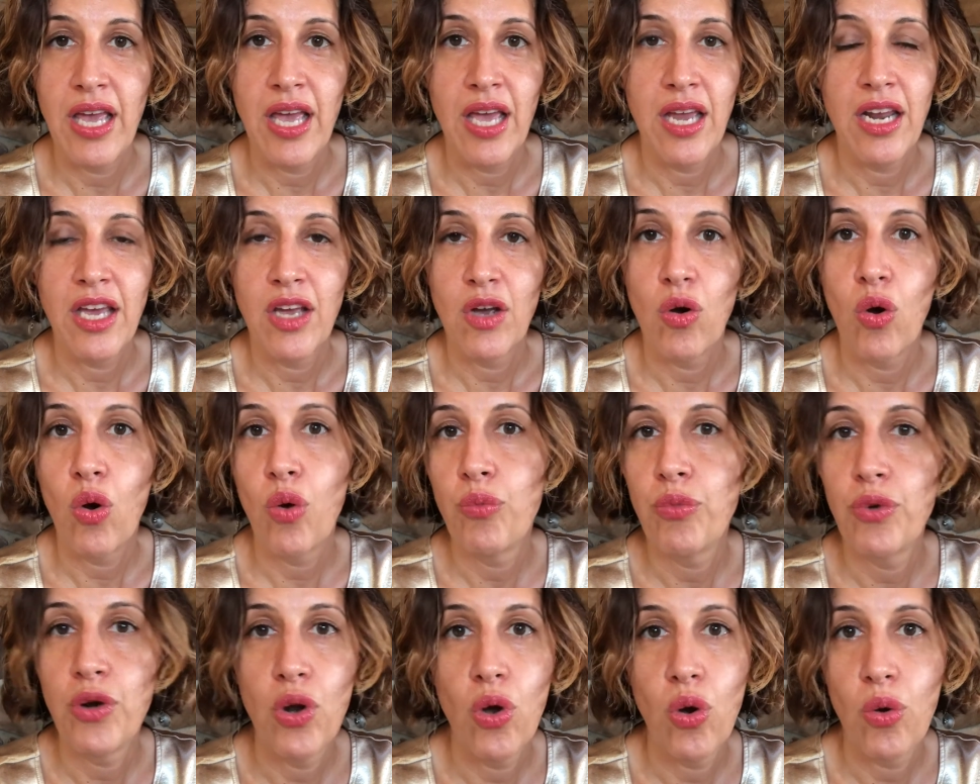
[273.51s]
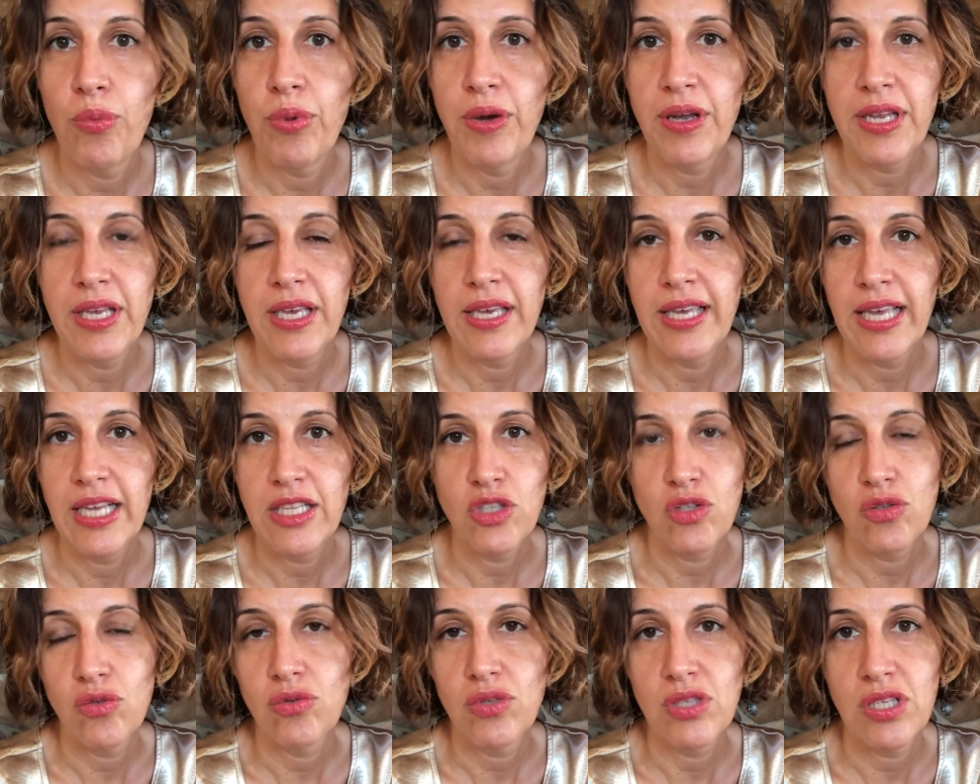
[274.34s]
and I hope nobody
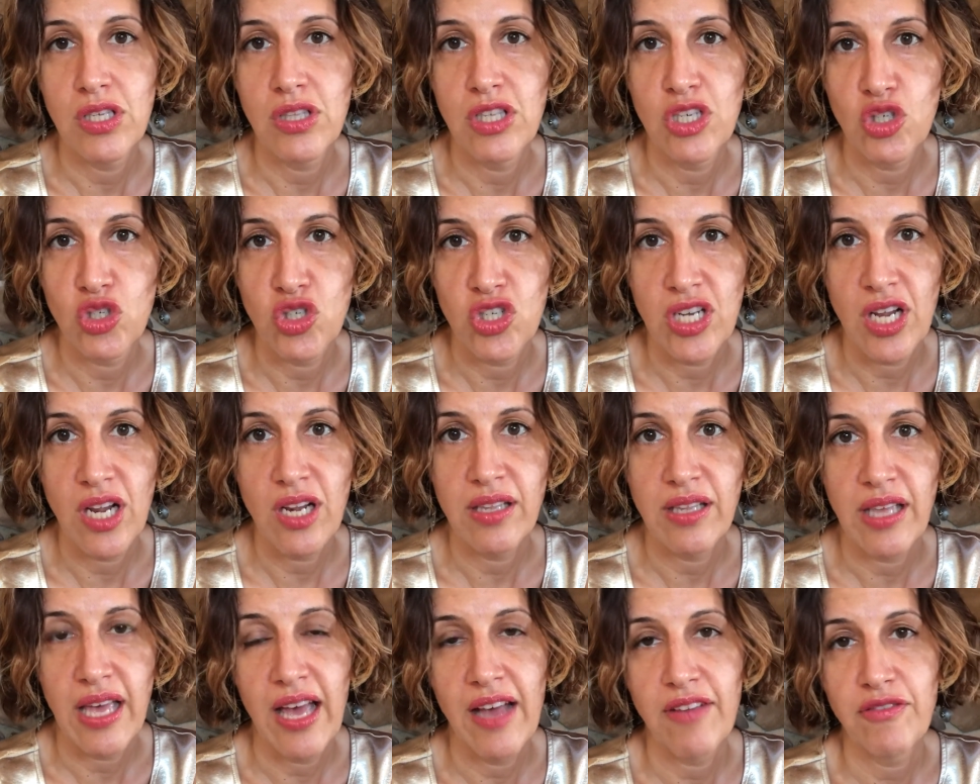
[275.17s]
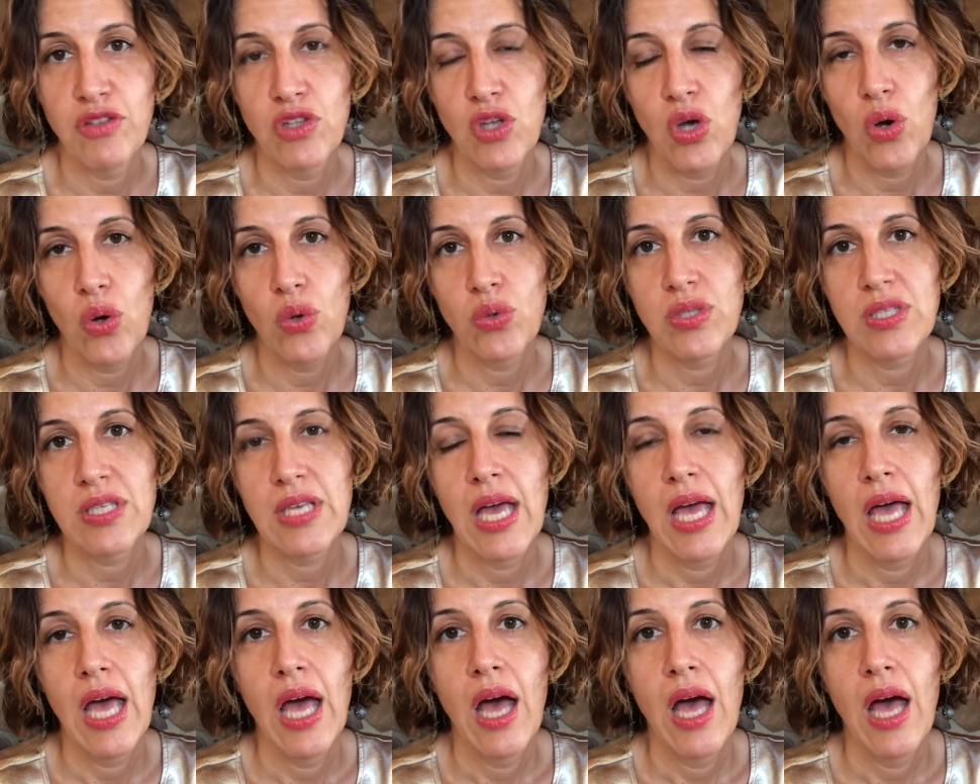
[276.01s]
gets to see their child have those.